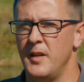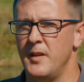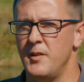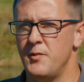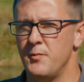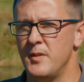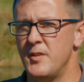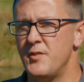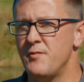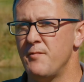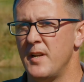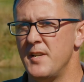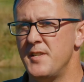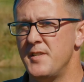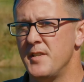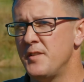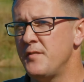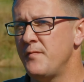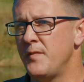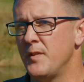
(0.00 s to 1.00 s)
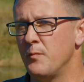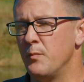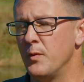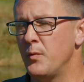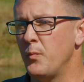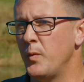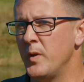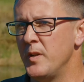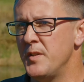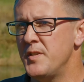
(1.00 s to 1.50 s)
into a trench that's filled
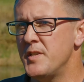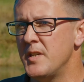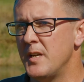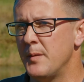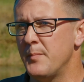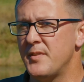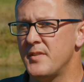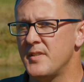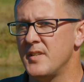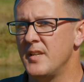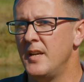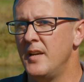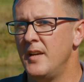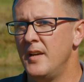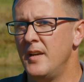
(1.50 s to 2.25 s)
with wood chips.